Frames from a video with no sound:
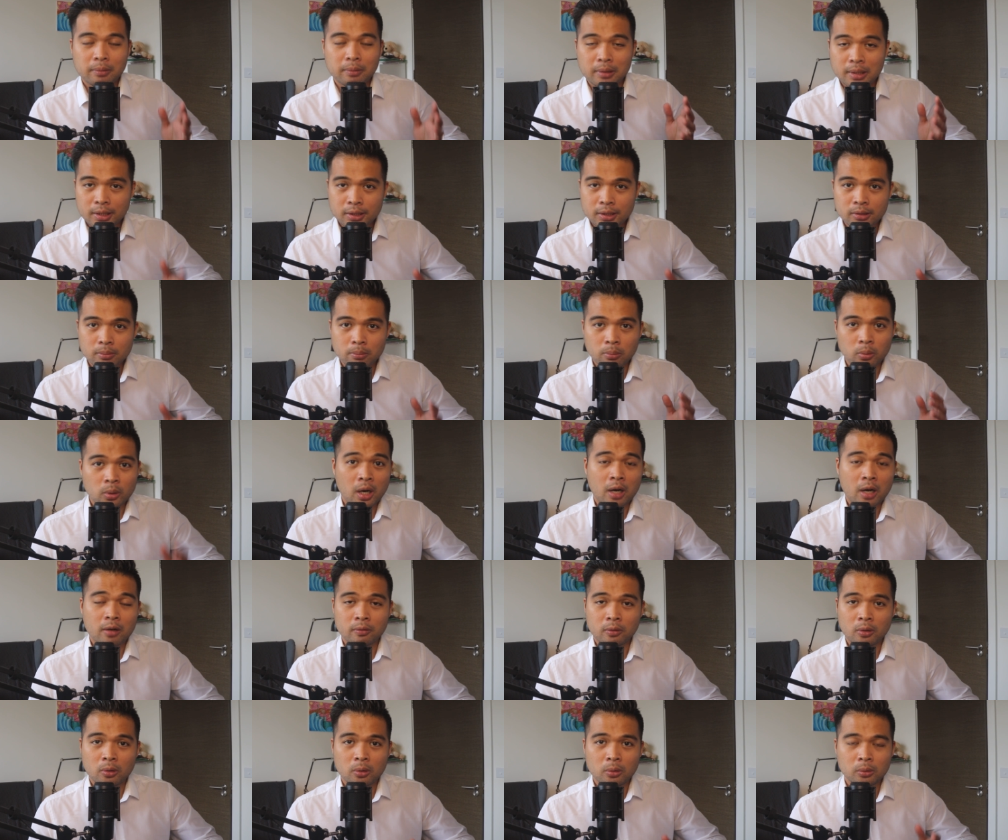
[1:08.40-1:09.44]
released
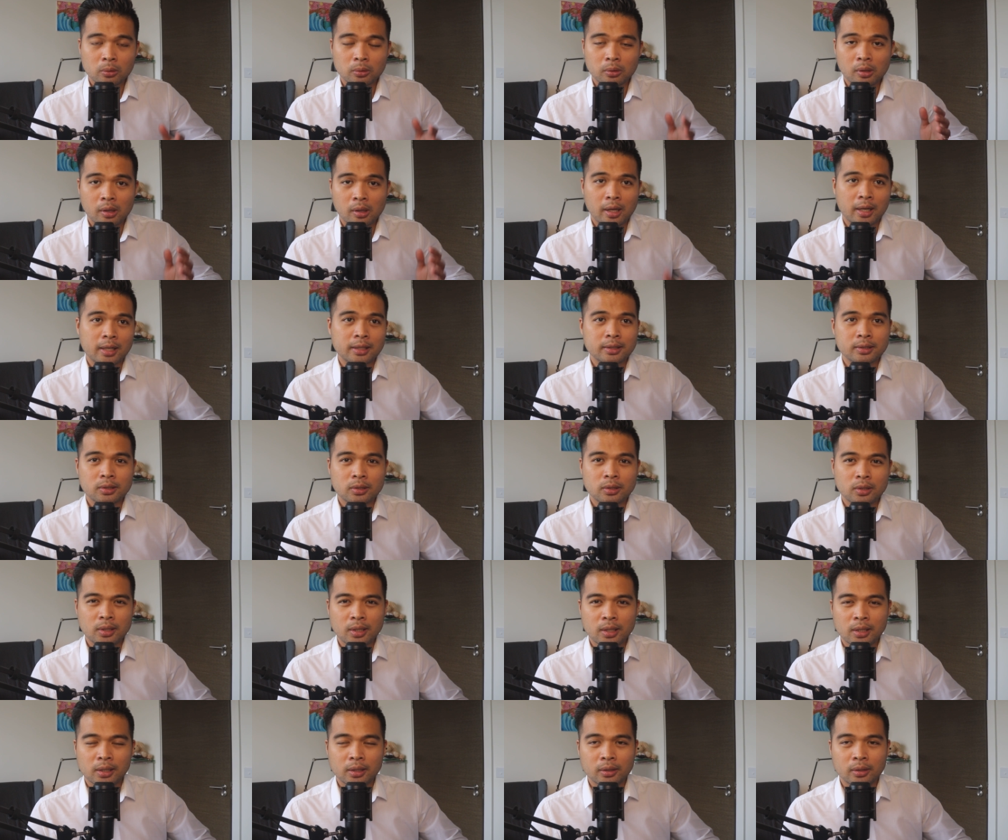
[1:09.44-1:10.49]
Bravo last
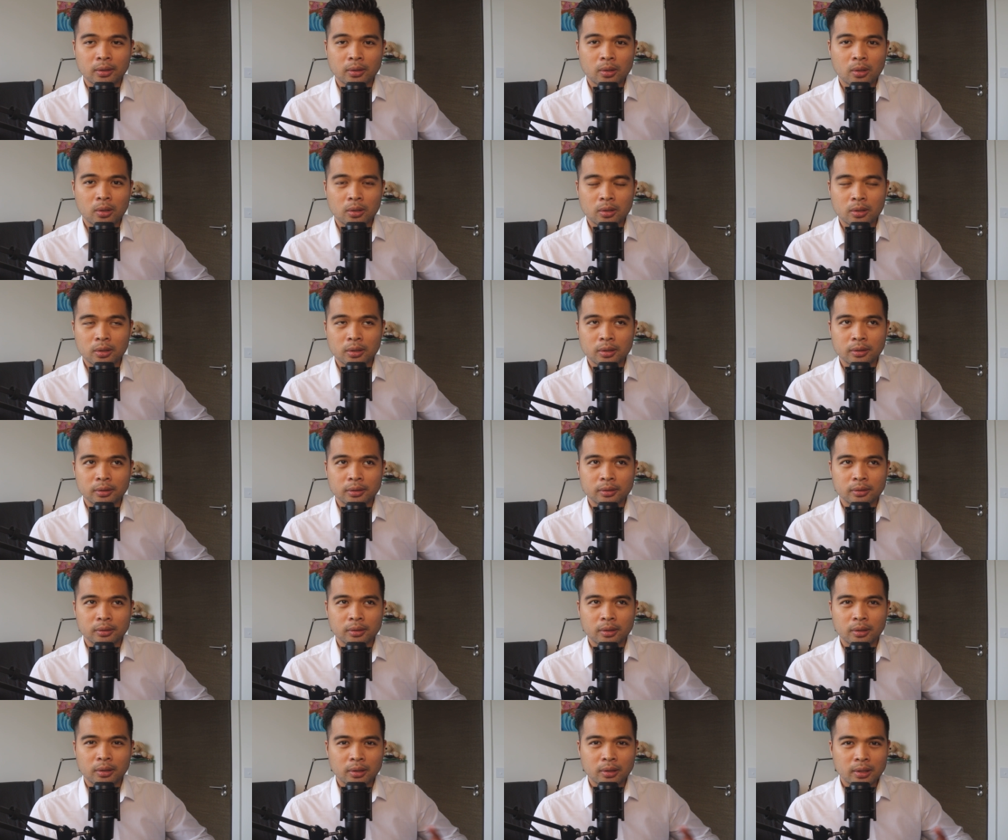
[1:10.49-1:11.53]
year on
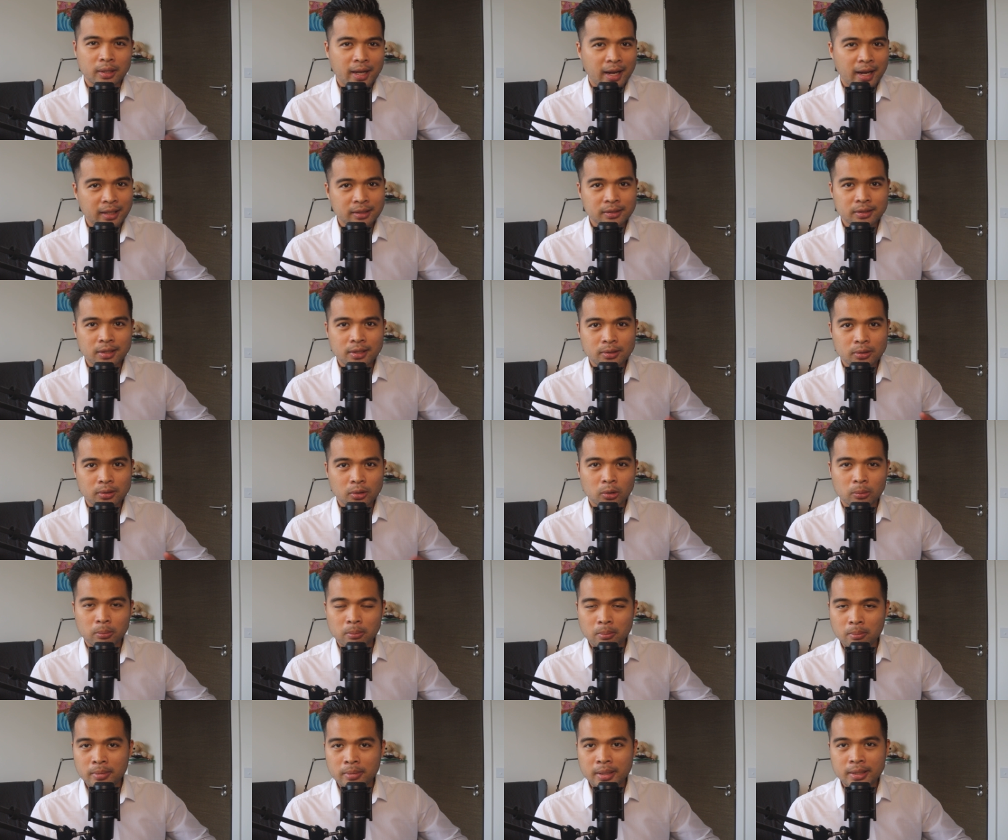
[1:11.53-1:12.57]
early access or
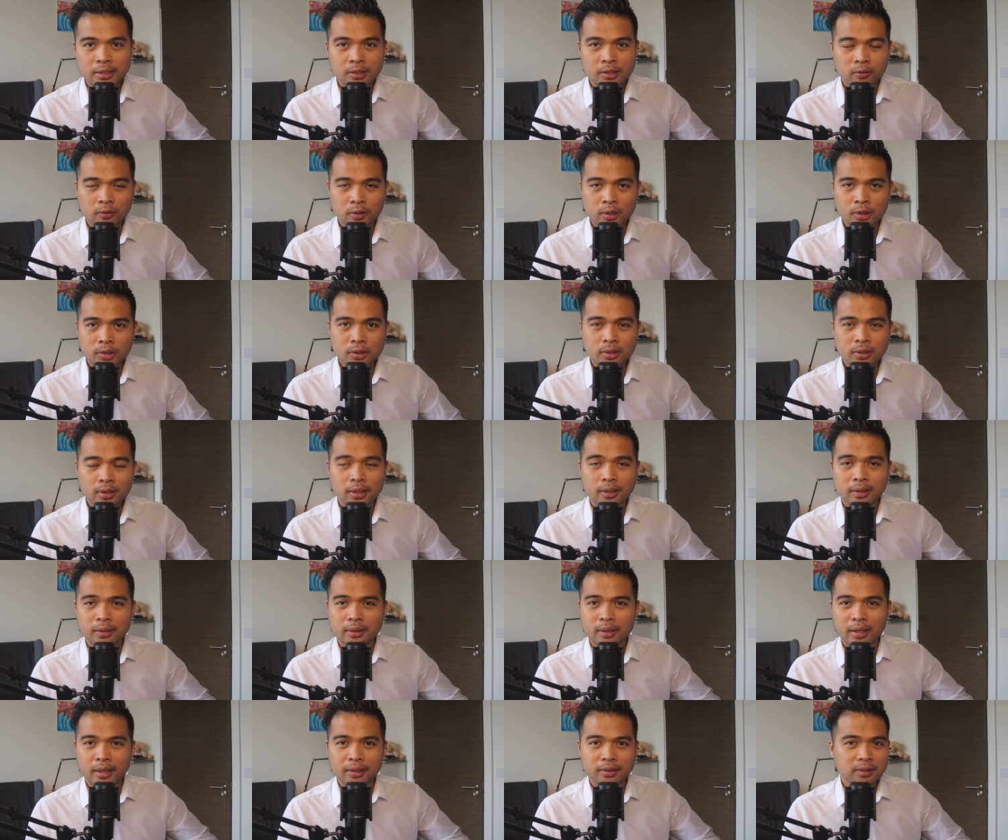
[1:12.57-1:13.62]
beta version, and
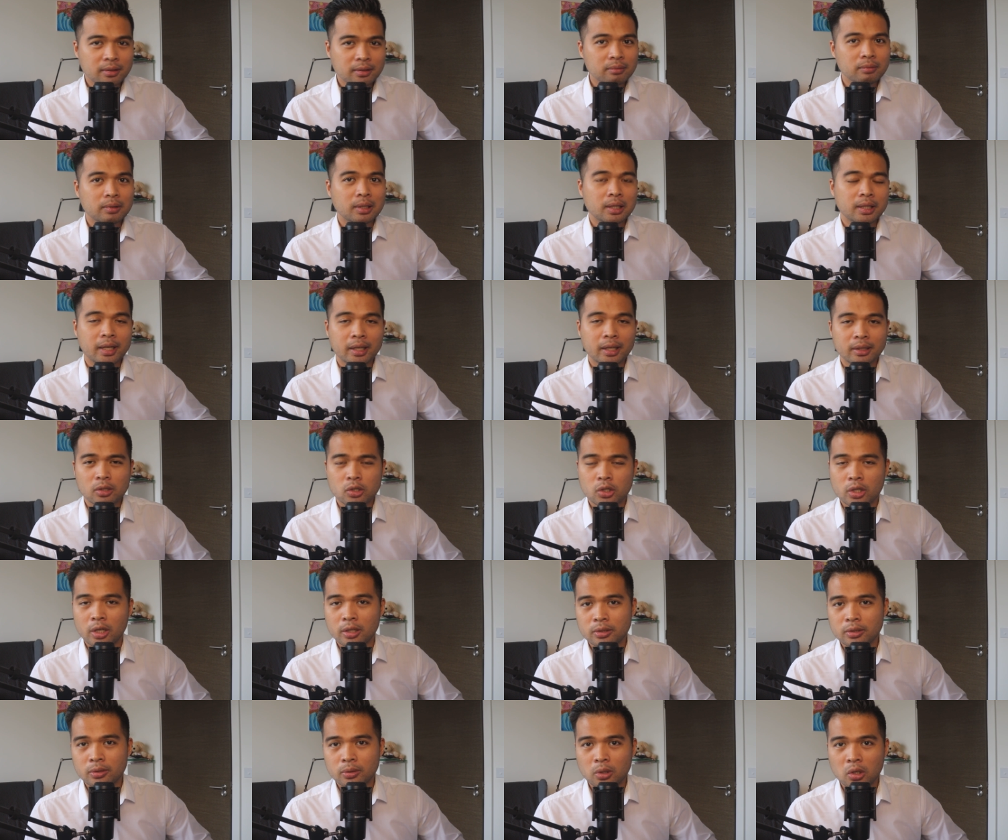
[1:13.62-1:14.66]
I didn't really get the
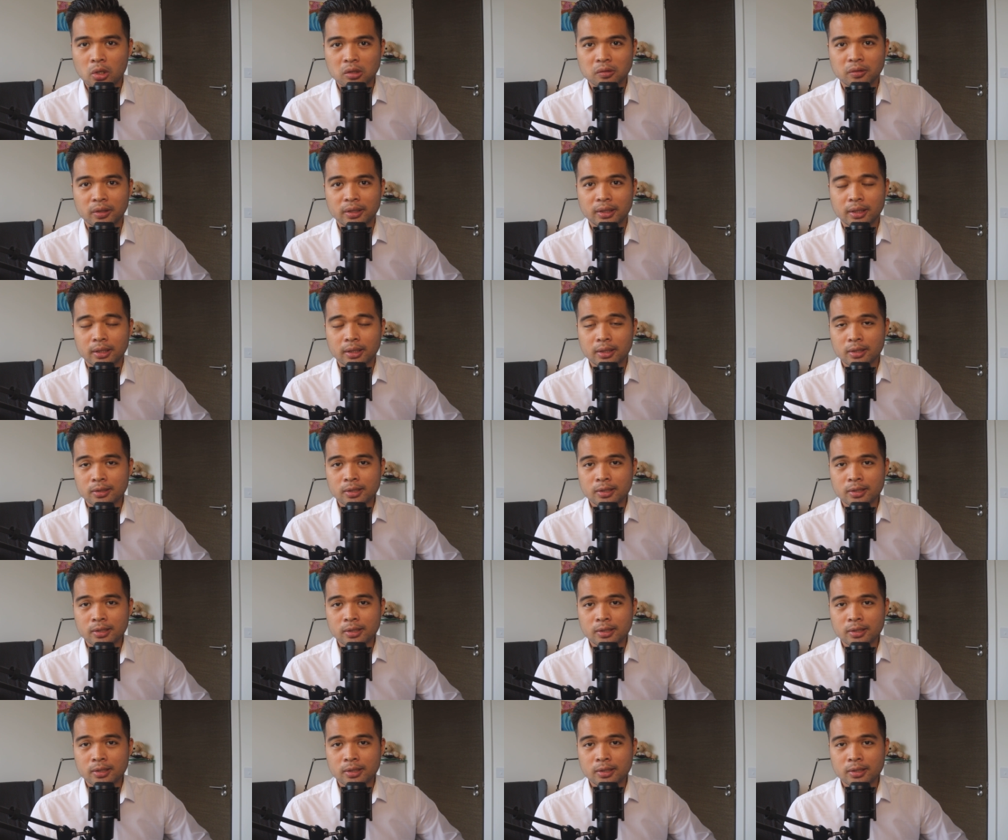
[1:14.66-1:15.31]
chance to cover it at the